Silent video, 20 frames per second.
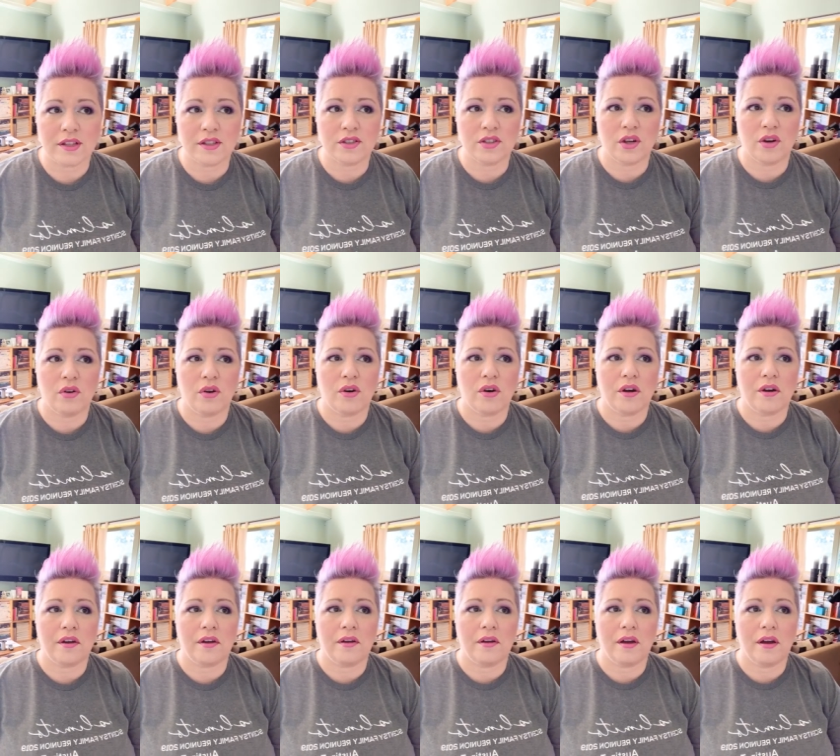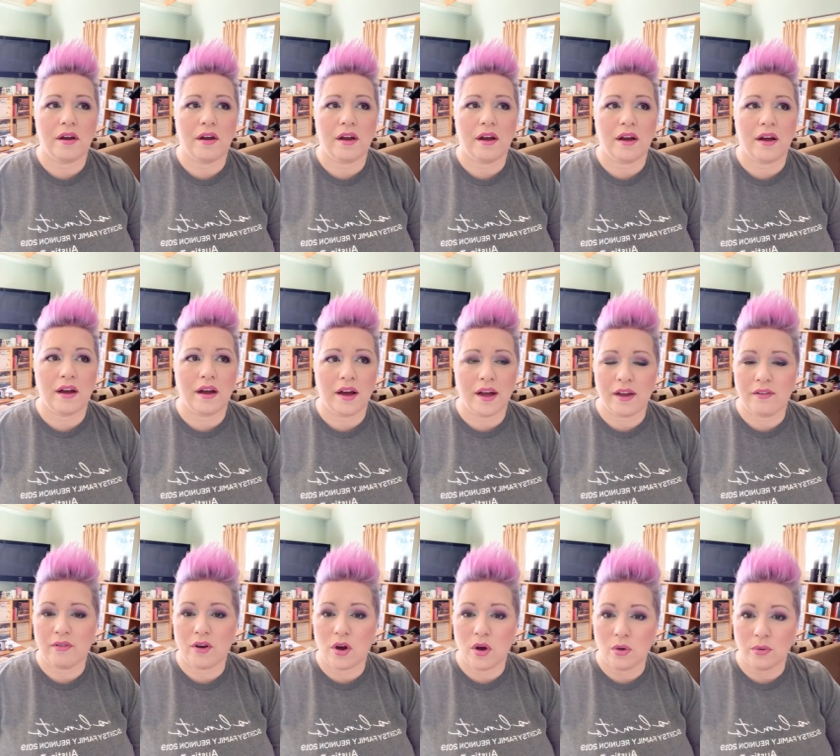So
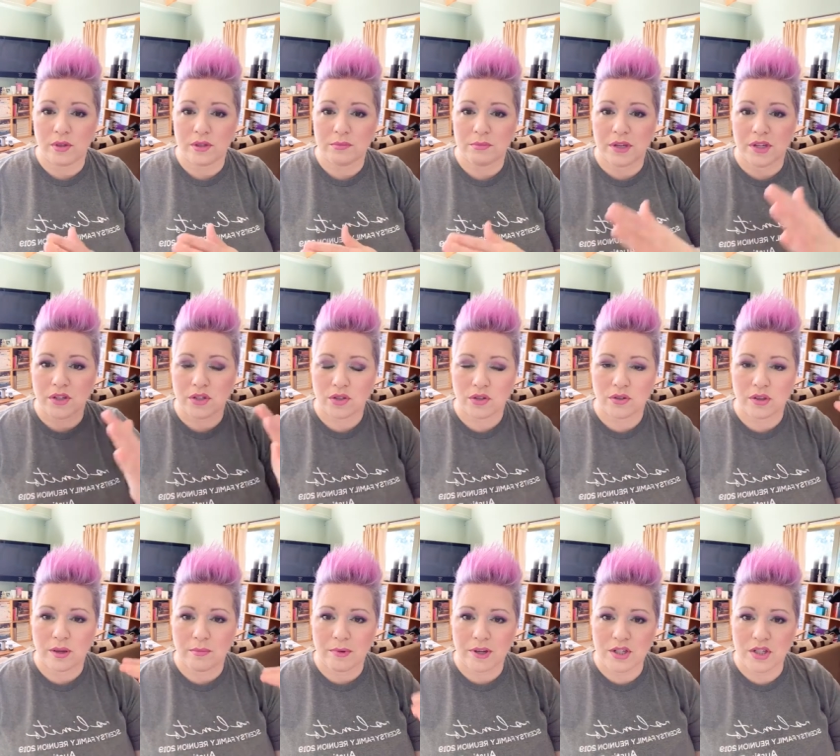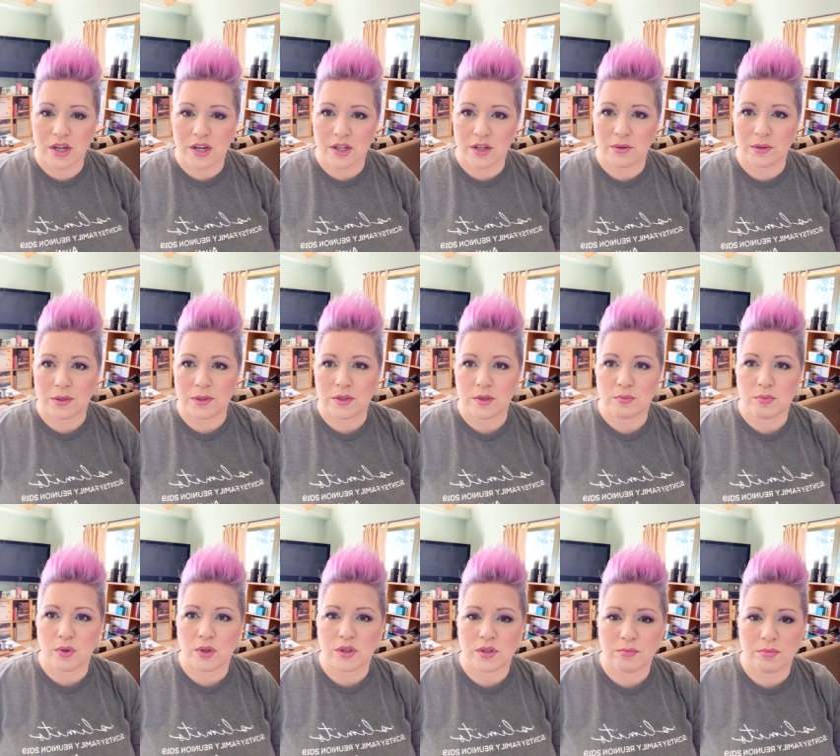I've always made sure that my January is
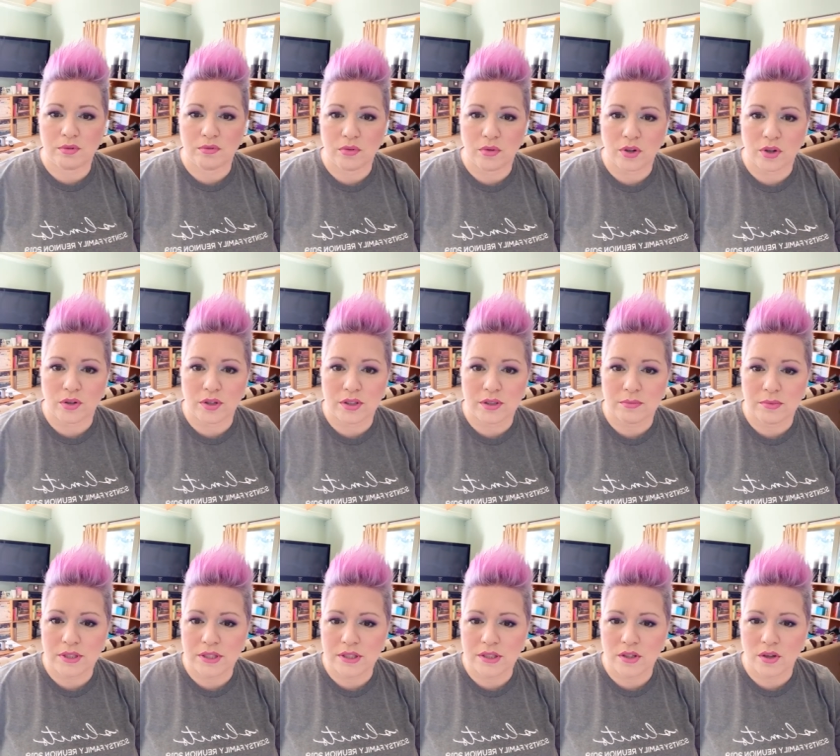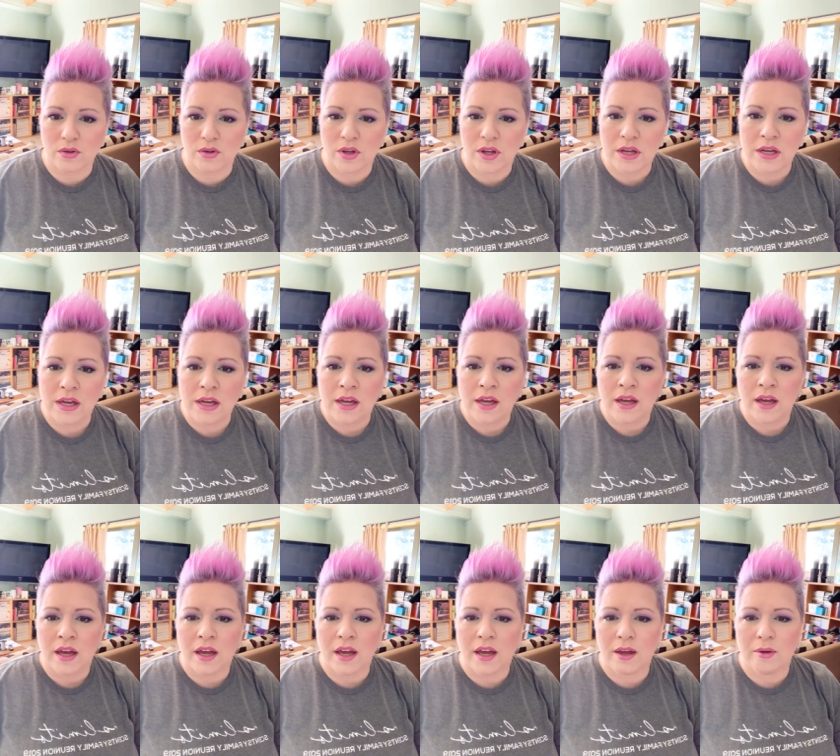booked before Christmas. So
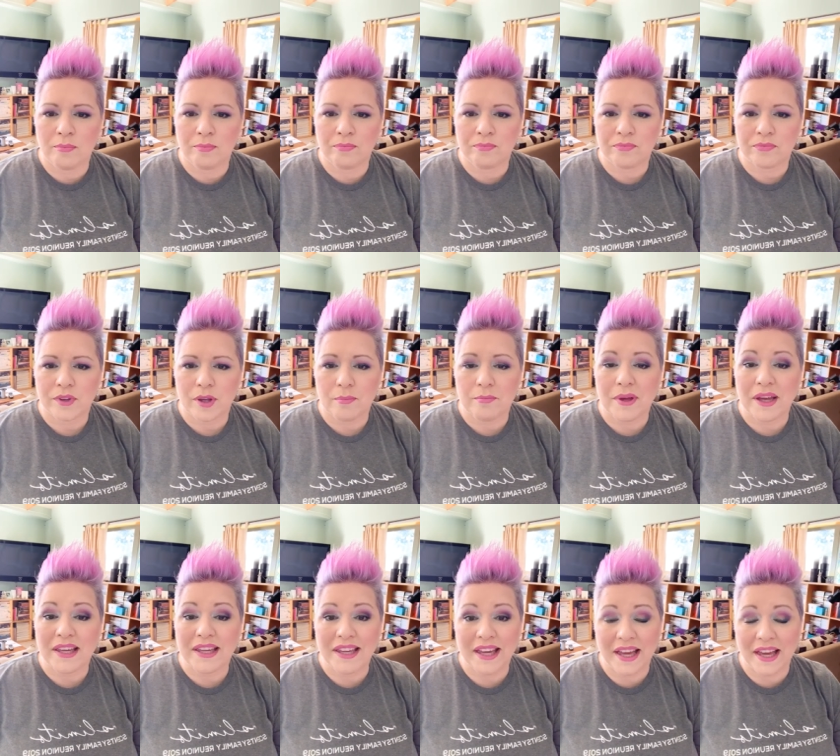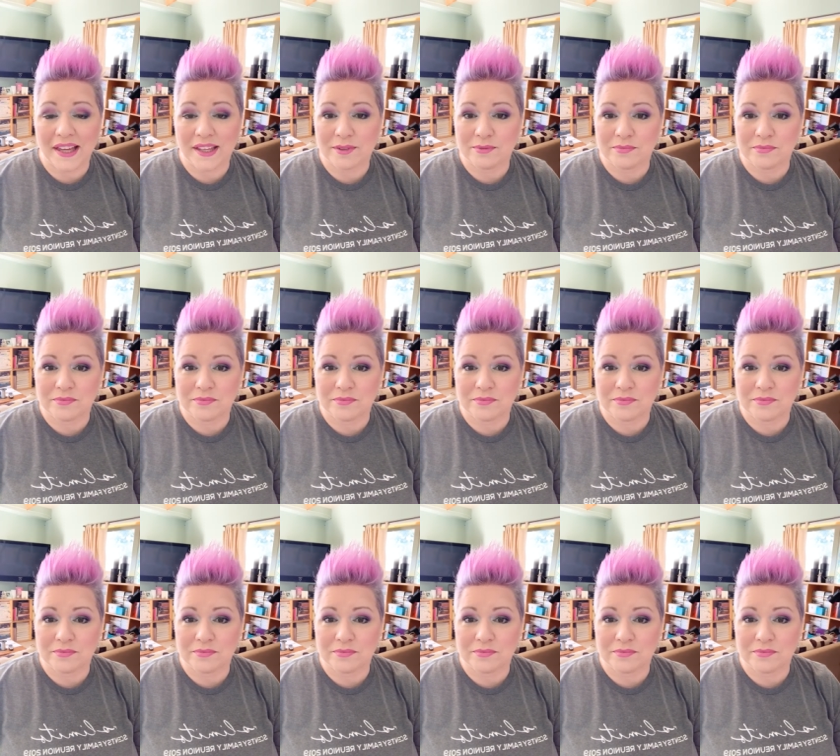um but yeah,